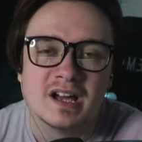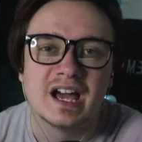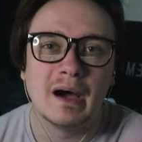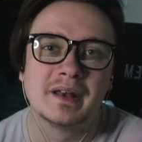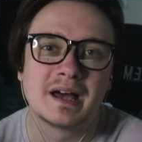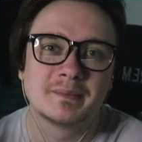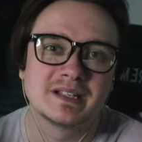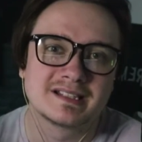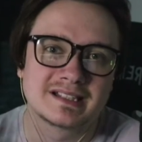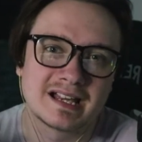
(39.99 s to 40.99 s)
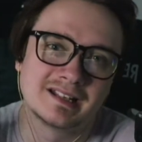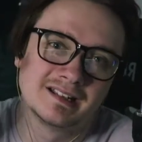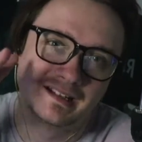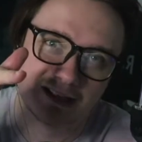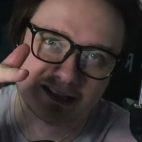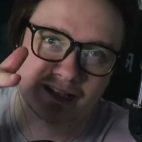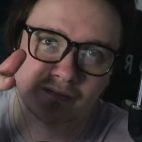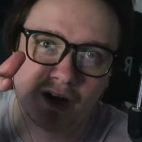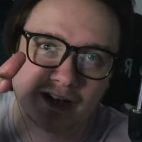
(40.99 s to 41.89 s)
And with that being said, let's get right